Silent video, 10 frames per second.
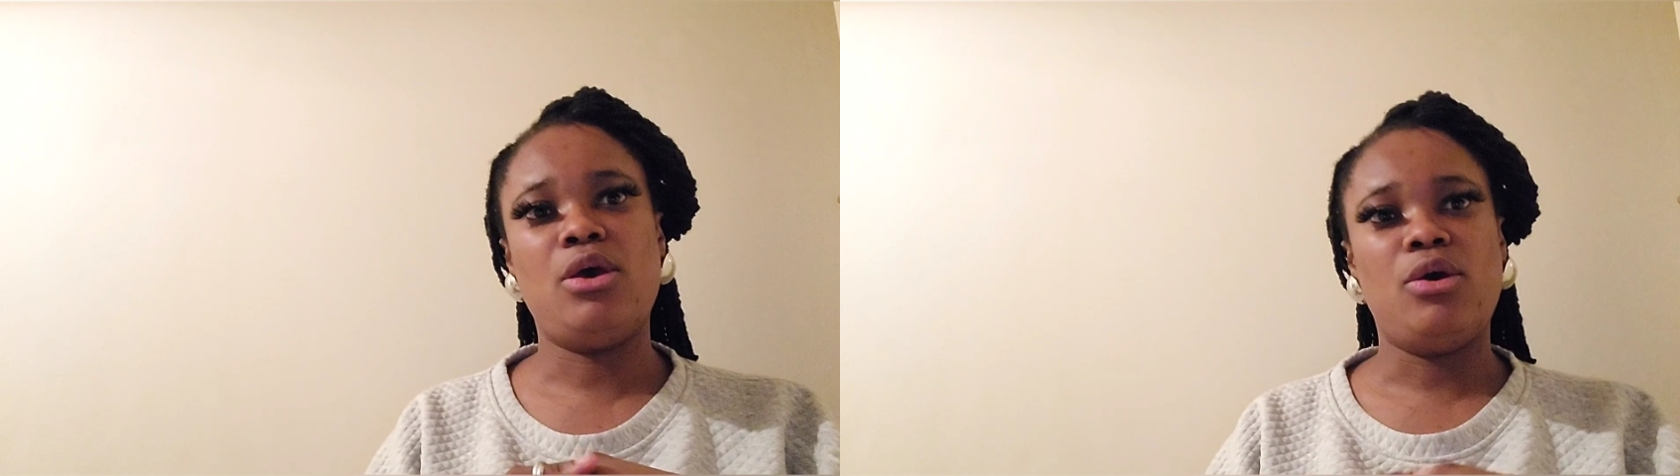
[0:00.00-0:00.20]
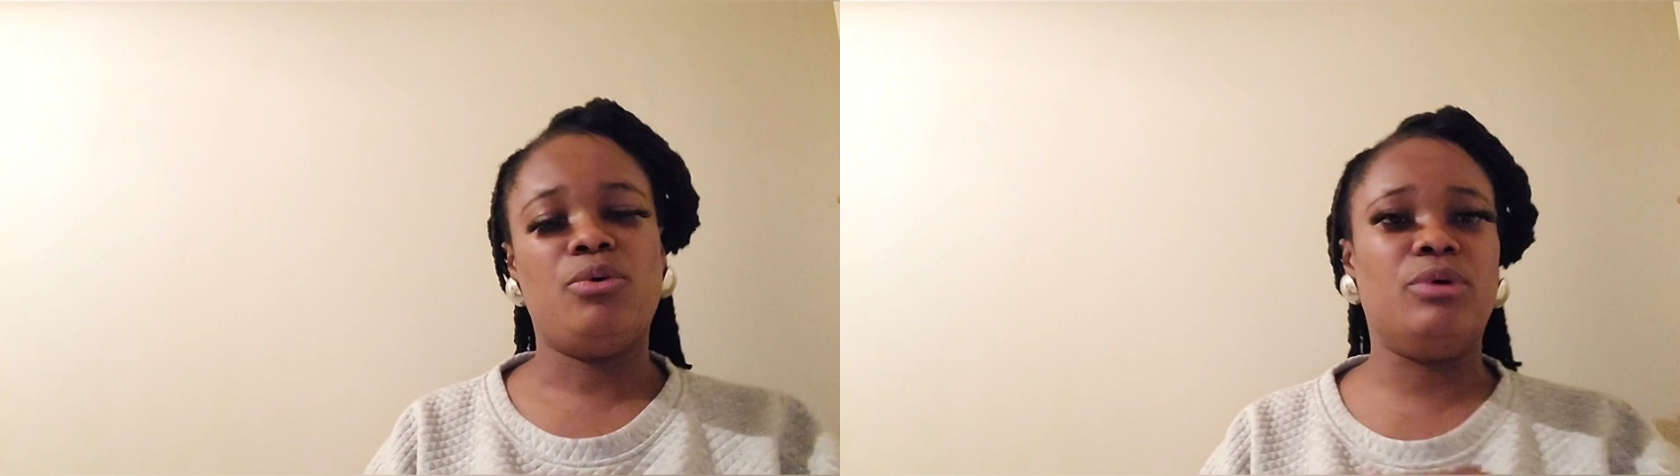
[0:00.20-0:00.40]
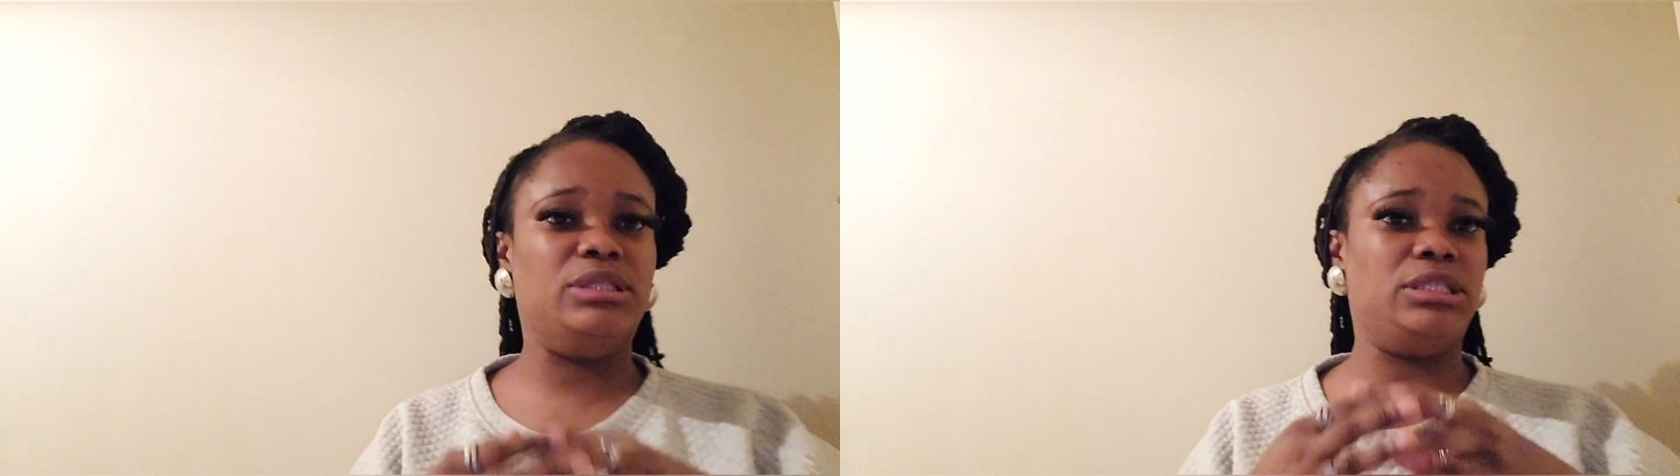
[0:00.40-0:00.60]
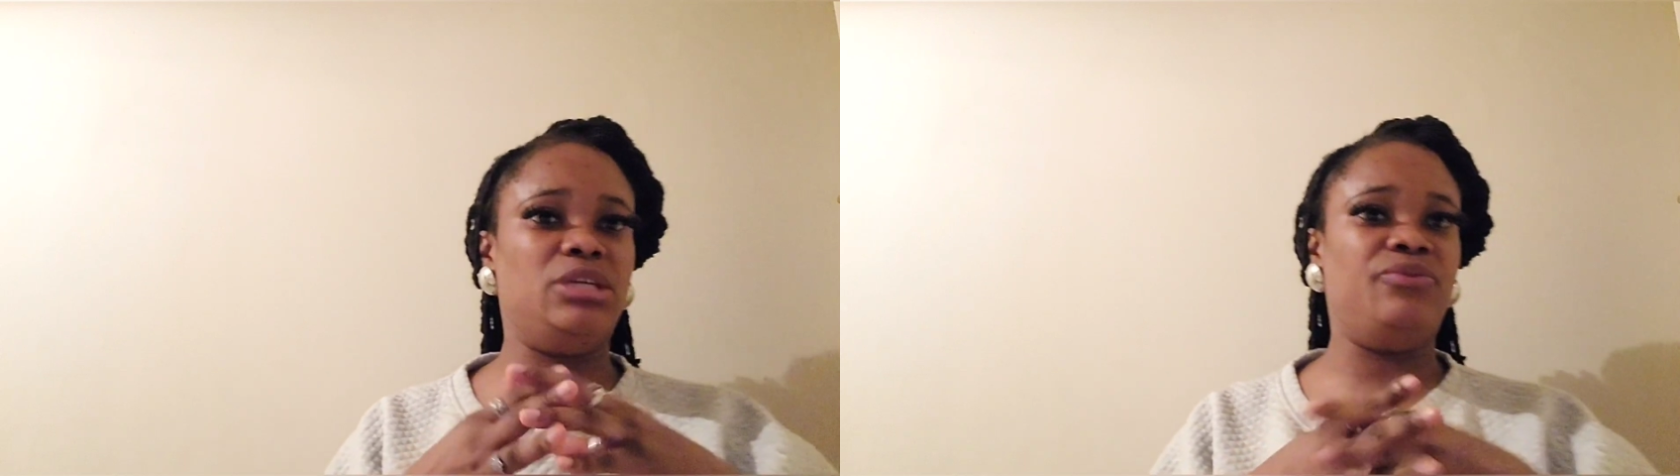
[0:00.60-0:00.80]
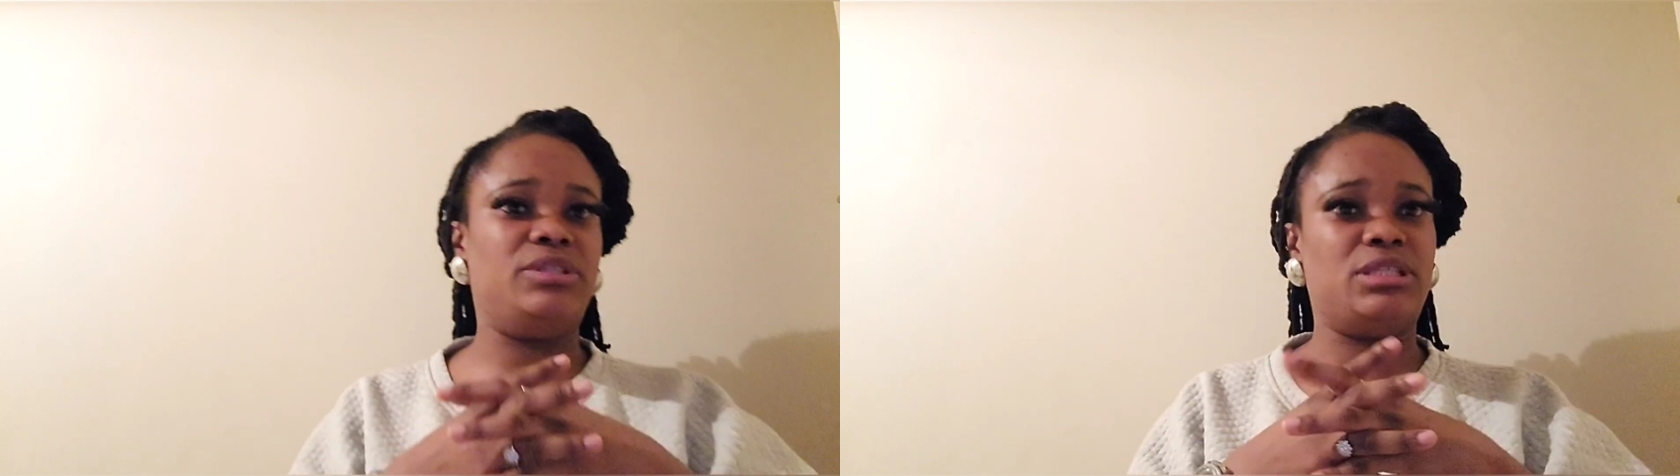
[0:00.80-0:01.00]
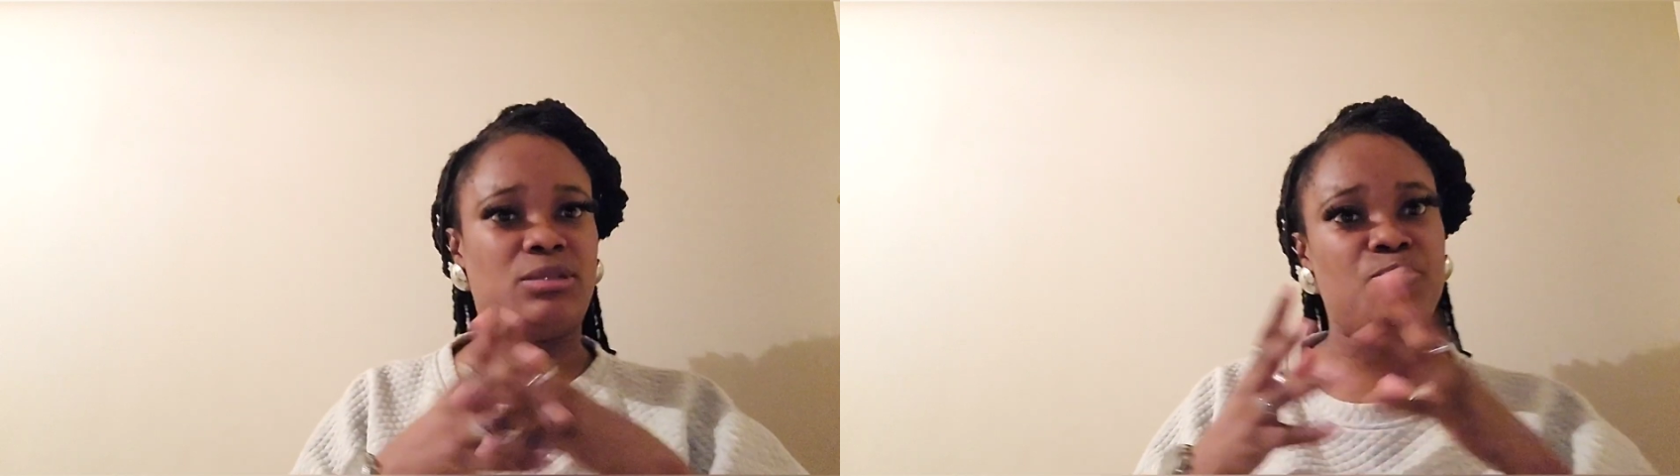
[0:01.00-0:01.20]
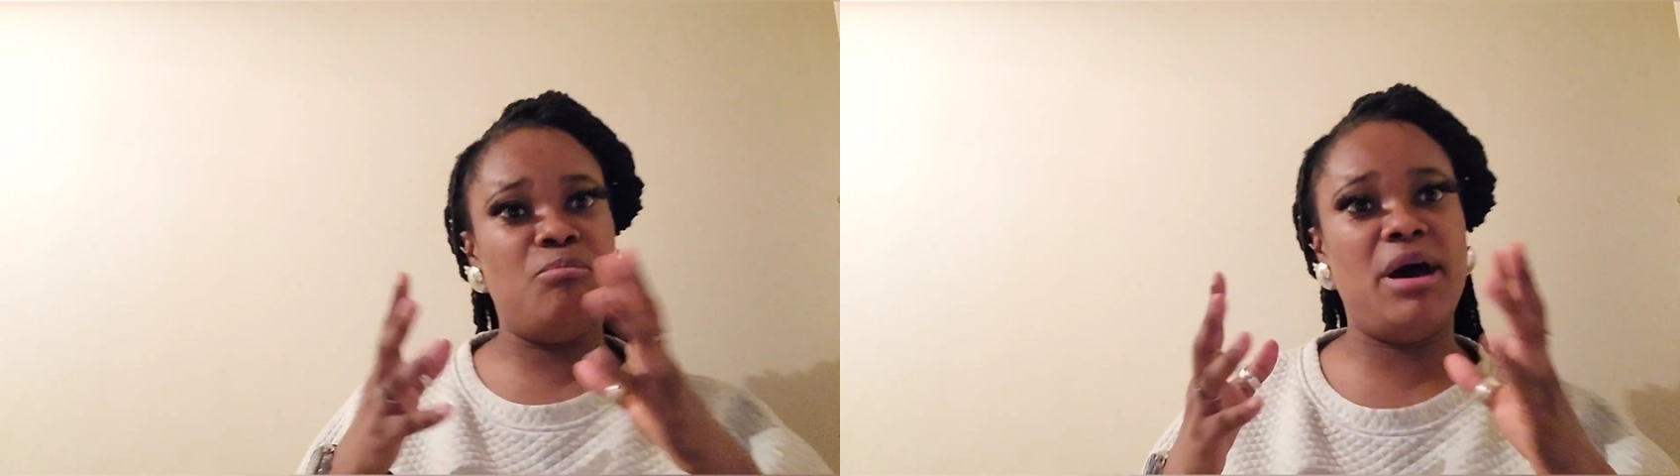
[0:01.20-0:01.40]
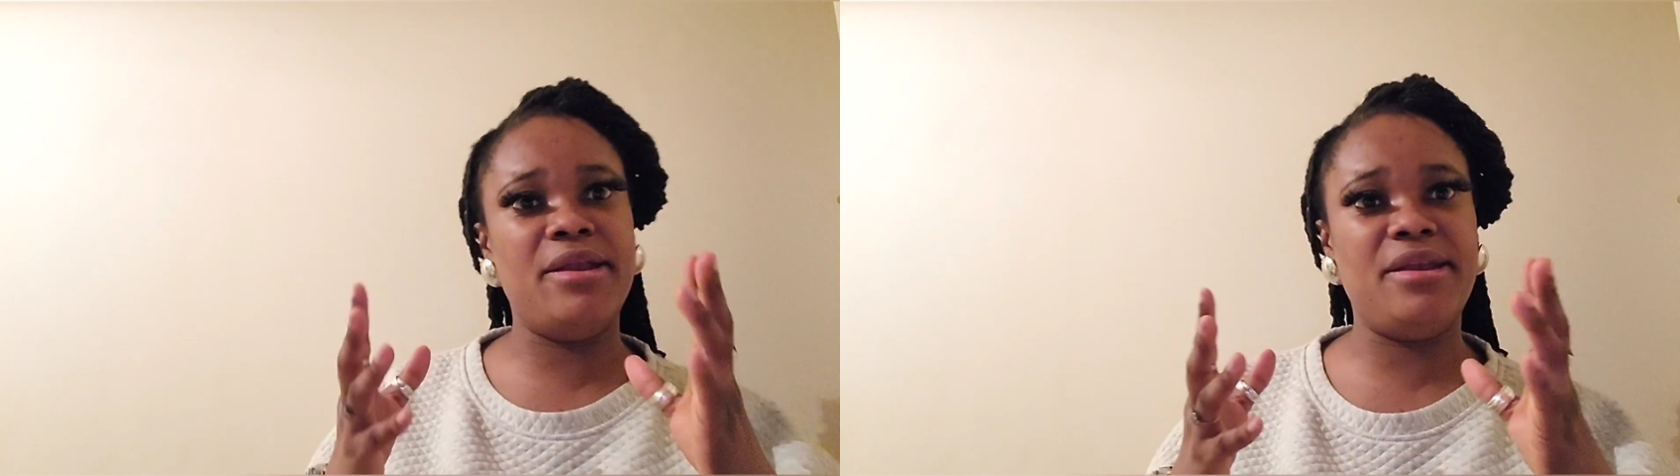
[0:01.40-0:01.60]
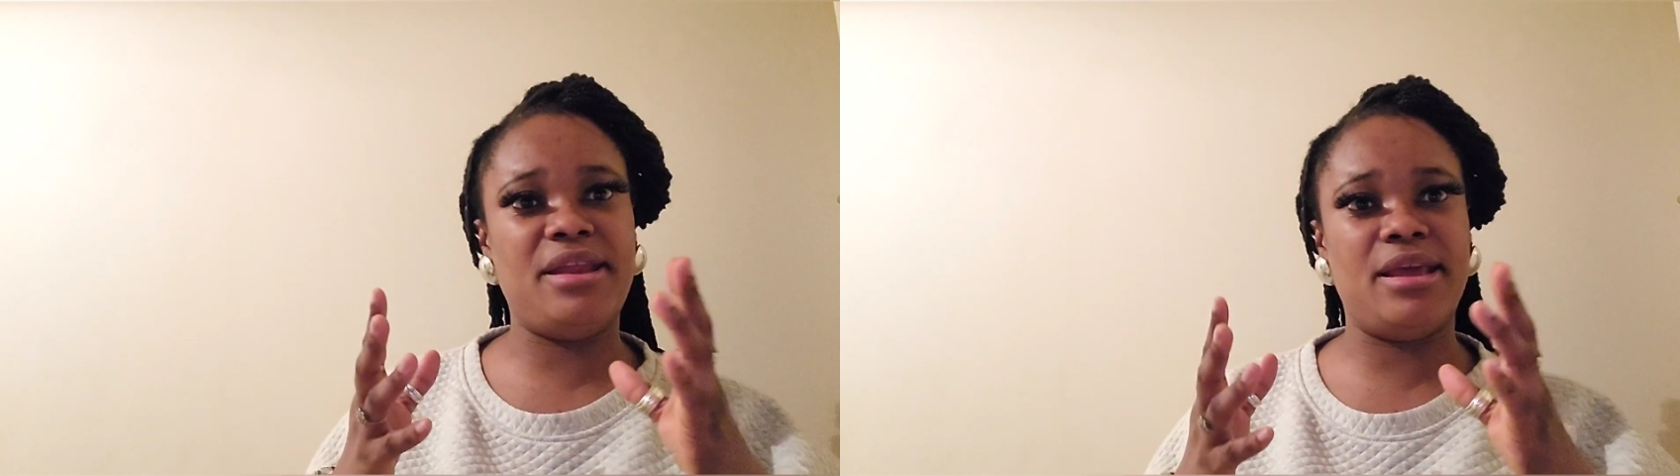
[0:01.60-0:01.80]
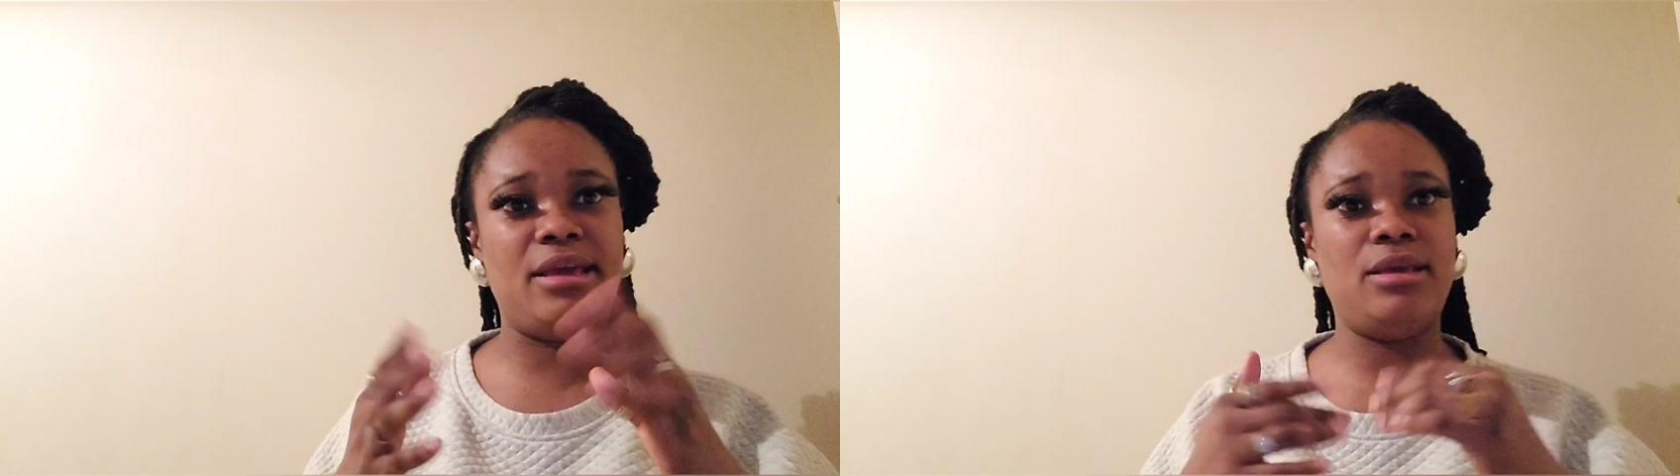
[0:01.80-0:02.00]
which if it is
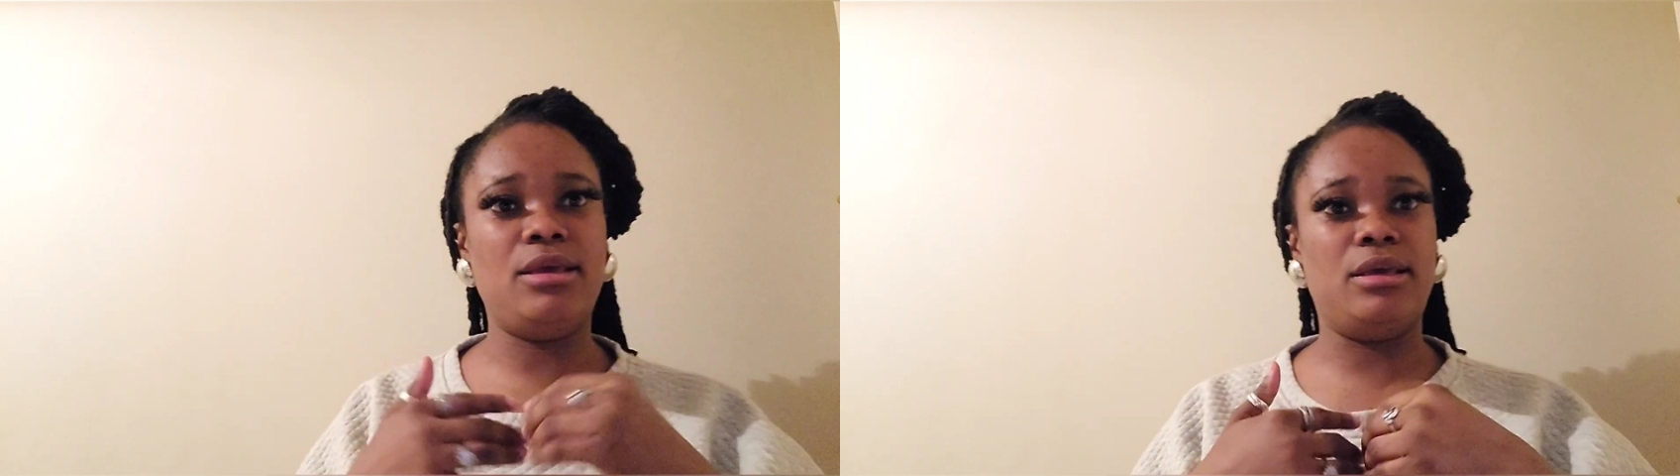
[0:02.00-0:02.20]
Monday